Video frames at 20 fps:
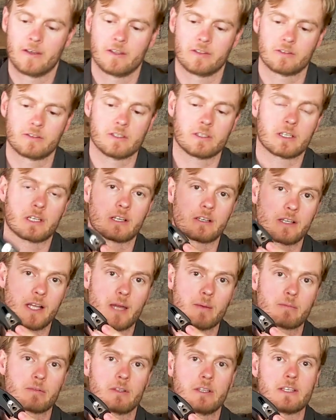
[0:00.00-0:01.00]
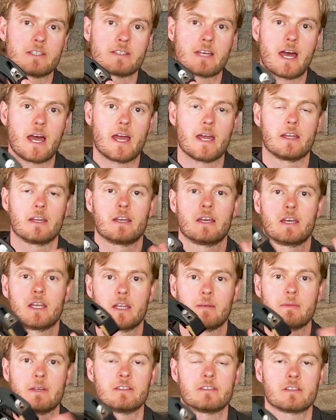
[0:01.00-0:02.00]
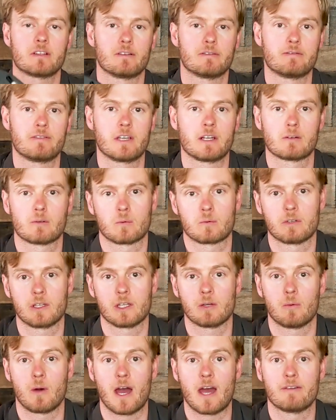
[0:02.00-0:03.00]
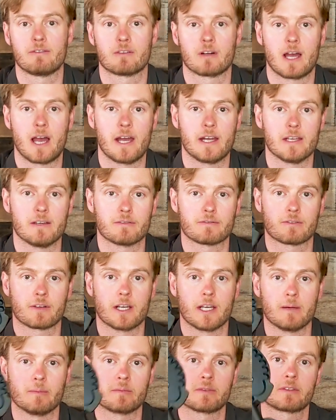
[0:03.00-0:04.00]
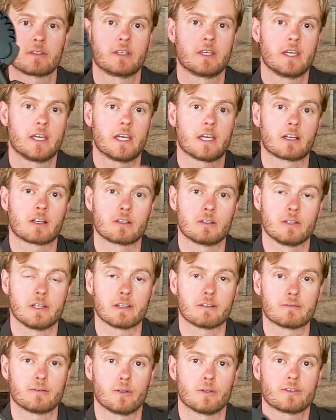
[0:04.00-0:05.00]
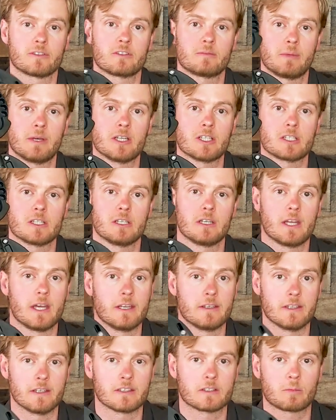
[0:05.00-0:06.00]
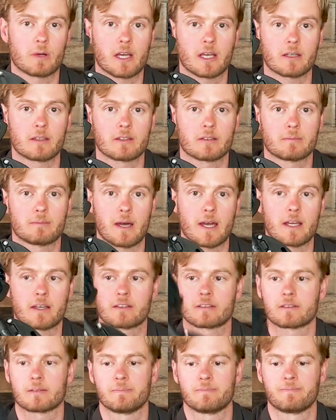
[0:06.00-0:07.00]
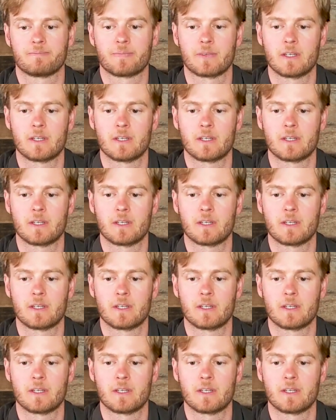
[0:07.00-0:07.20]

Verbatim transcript: So you can clamp really tight. It means it'll fit a really wide variety of frames, including full suspension and disc brake bikes.